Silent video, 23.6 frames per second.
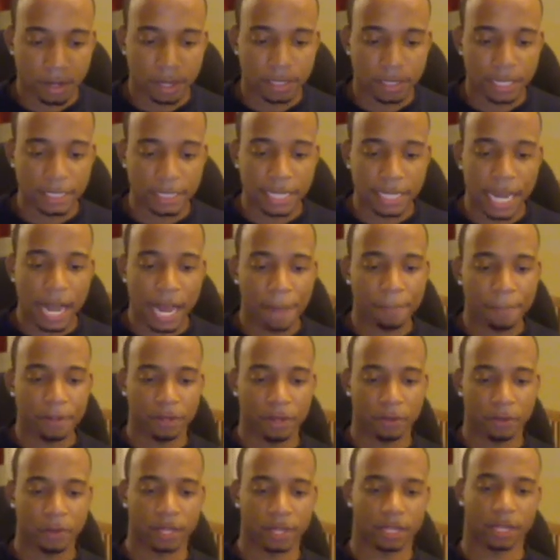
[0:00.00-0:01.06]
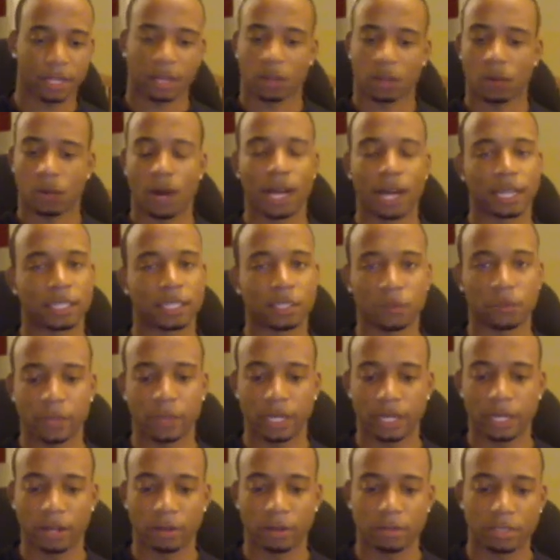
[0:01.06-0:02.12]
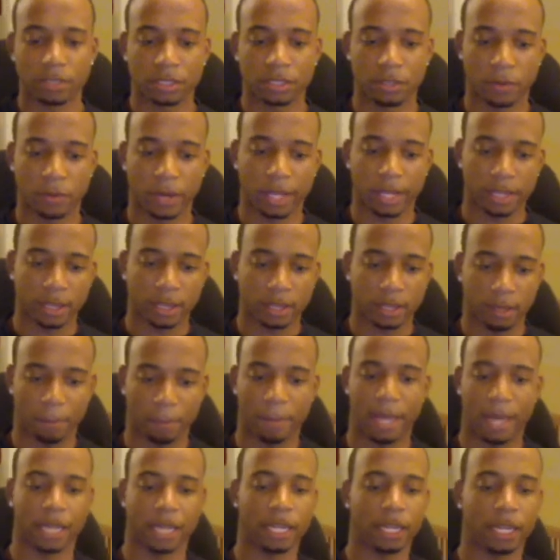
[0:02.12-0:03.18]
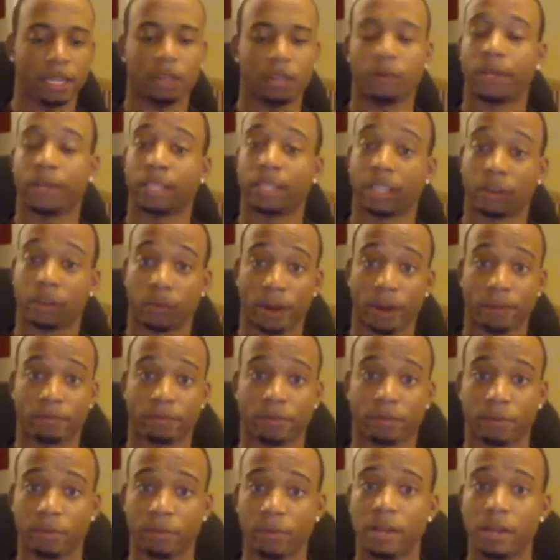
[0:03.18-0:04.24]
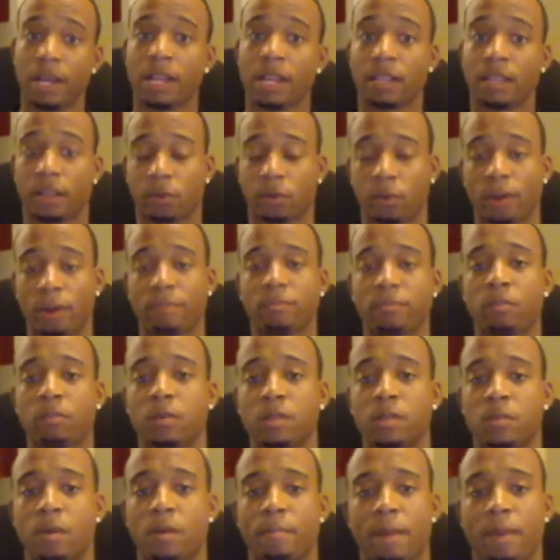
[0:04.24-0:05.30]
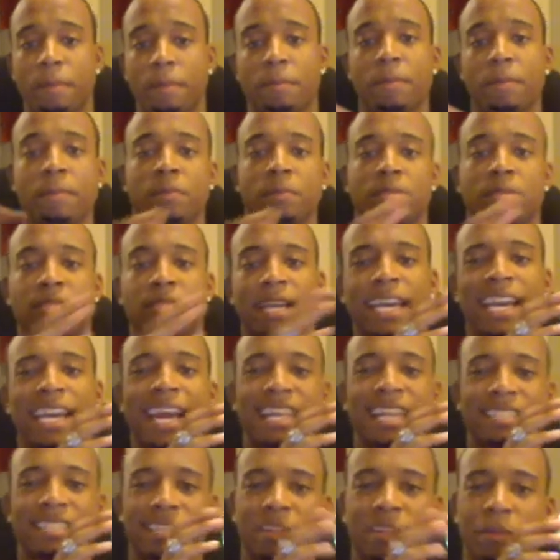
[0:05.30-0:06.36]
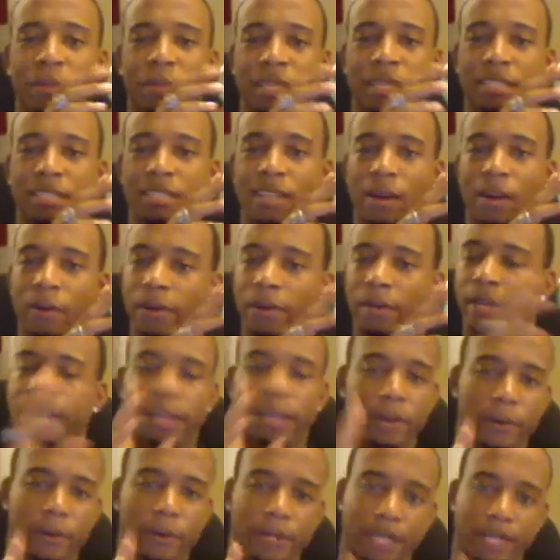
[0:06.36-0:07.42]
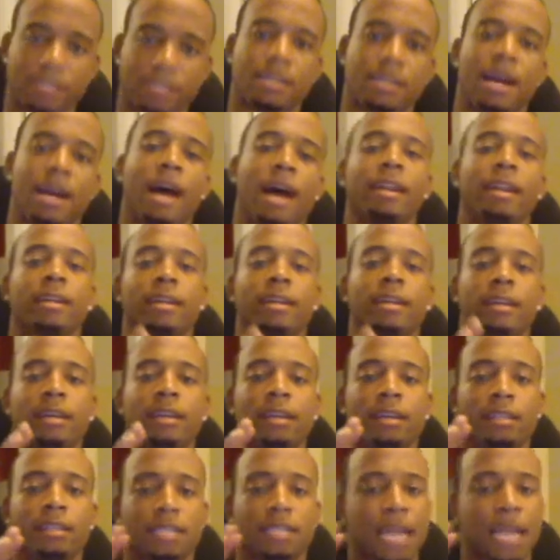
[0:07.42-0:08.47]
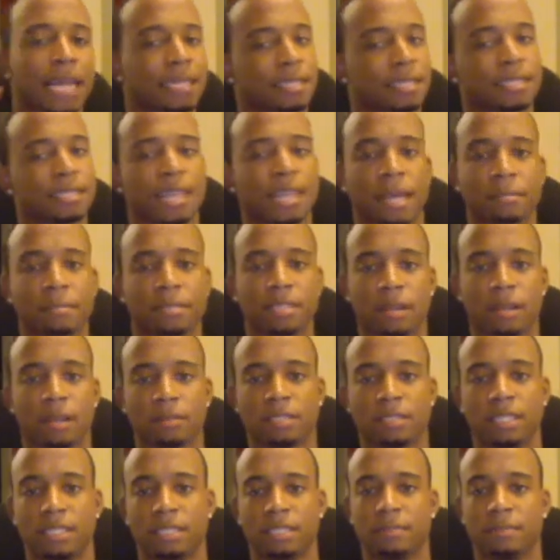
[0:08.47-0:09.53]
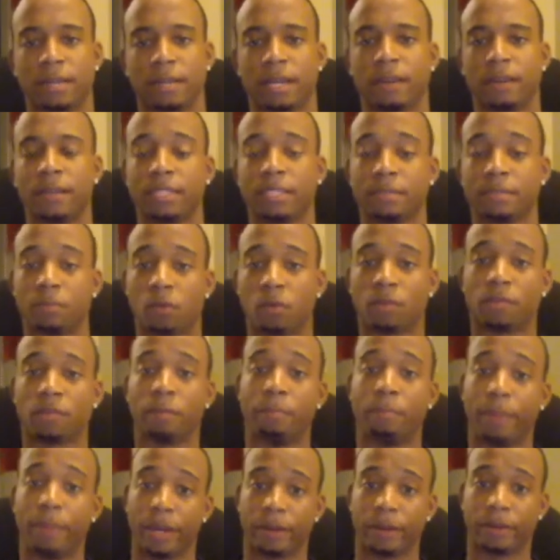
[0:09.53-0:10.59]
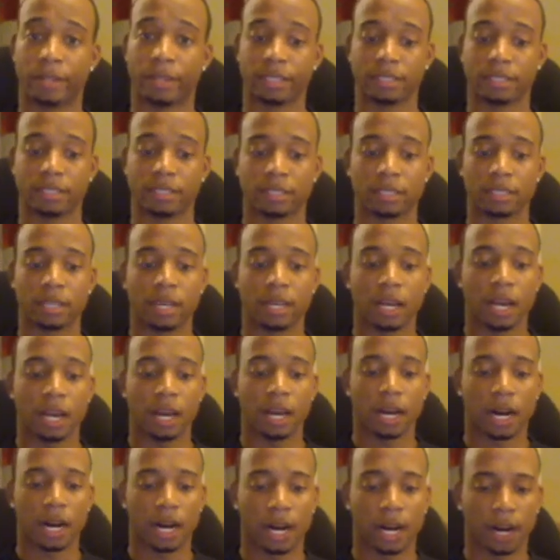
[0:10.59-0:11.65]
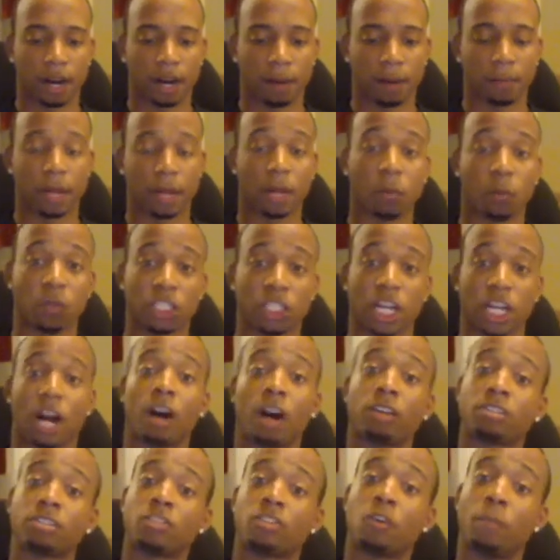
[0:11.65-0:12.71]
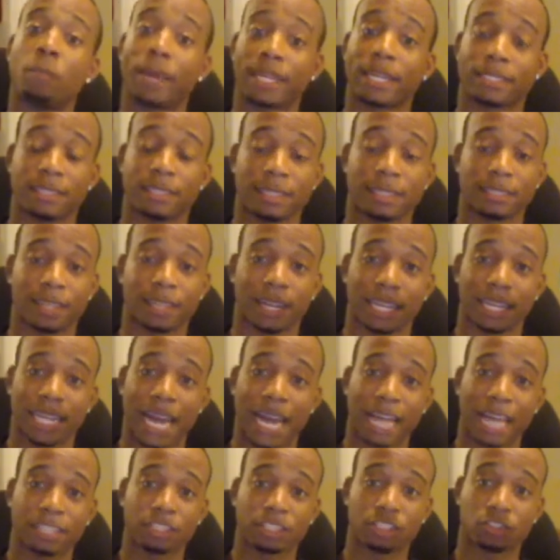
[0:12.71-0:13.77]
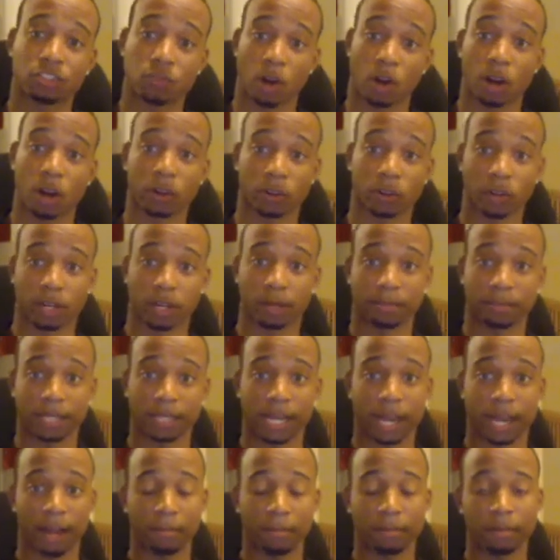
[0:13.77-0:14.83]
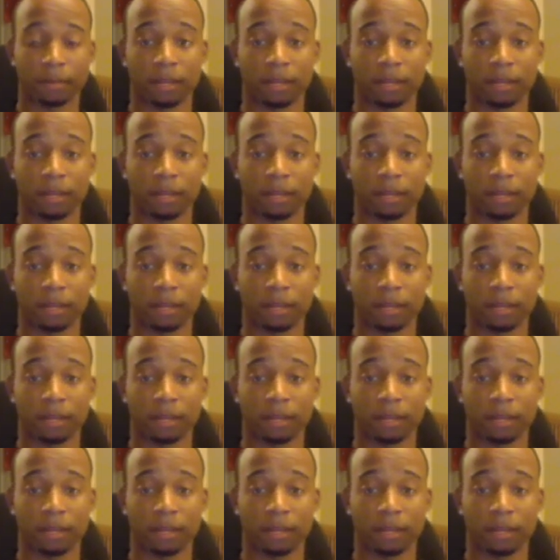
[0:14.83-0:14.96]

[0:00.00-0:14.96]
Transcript: The top, you get the aquatic sweet notes, you get the melon, you get the grapefruit. The grapefruit is what made people say it has a little bit of salt in it. No, it does not. It's not the same salty smell. It's more of a bitterness, which also makes this a lot stronger up top.